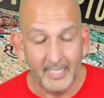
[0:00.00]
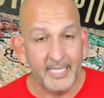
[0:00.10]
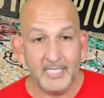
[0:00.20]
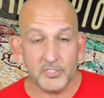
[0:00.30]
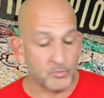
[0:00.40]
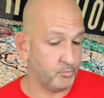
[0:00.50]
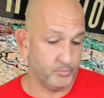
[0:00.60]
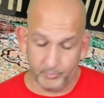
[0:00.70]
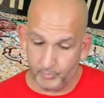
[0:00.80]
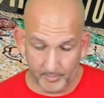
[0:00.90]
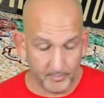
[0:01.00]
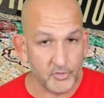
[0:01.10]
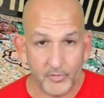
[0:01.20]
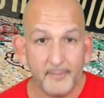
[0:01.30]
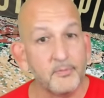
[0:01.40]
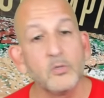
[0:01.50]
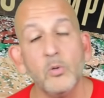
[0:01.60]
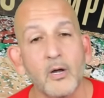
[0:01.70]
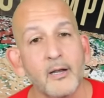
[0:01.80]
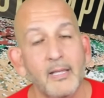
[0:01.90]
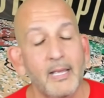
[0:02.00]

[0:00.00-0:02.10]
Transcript: he just dribbles straight up the court.